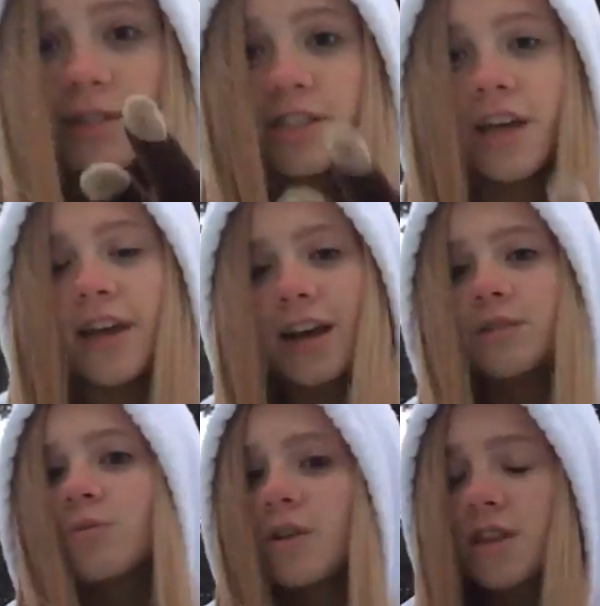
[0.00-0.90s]
me just tell you
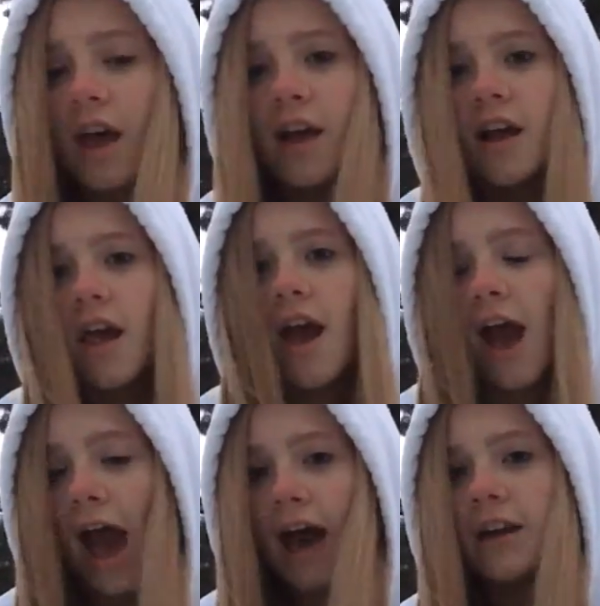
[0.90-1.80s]
guys one thing.
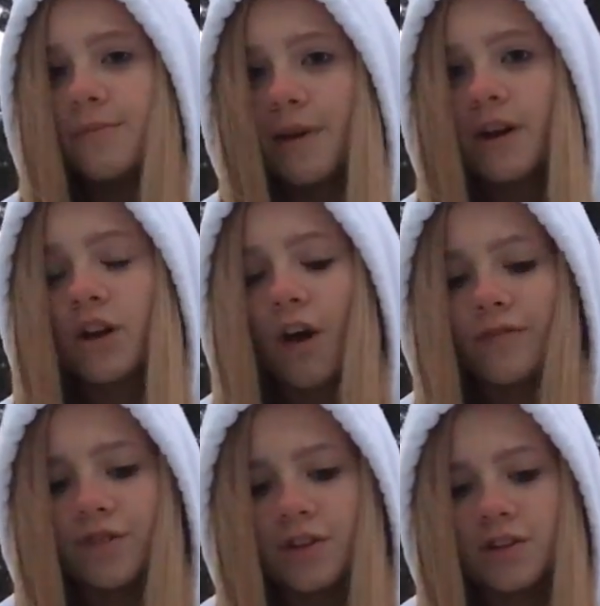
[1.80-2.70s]
At a parent
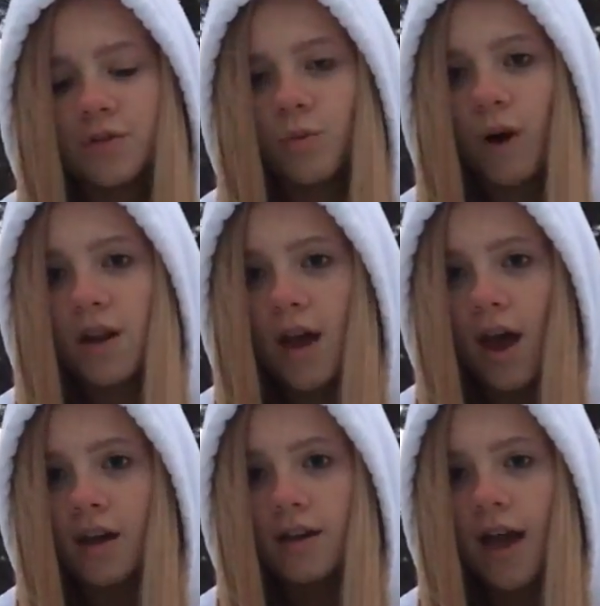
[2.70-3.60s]
conference, one
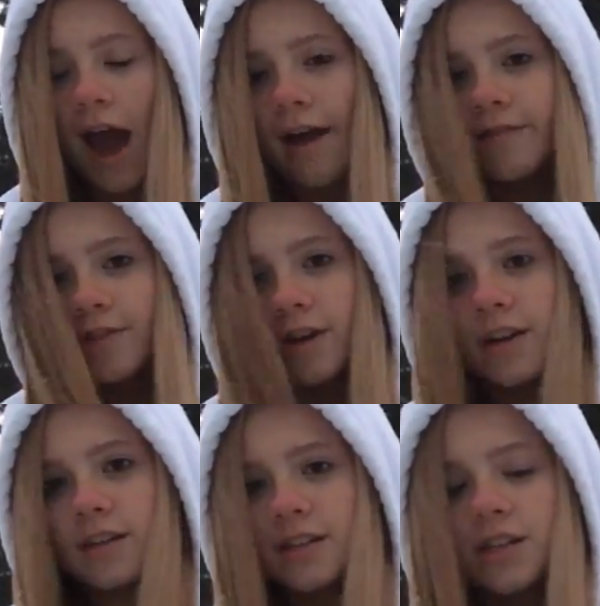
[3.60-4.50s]
day after
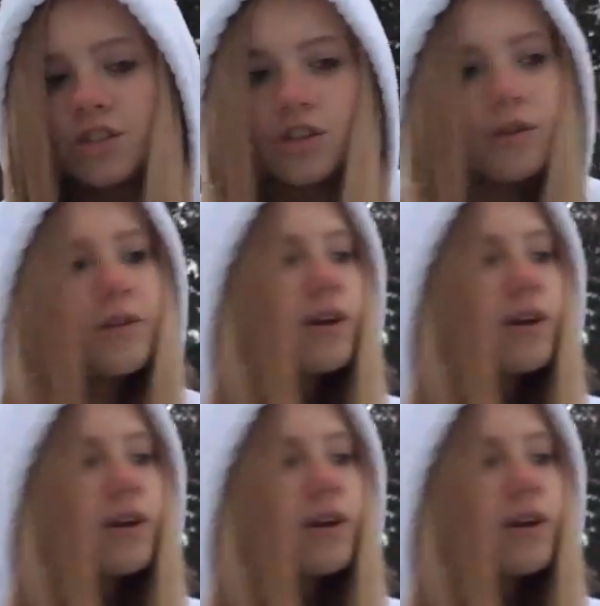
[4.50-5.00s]
a detention or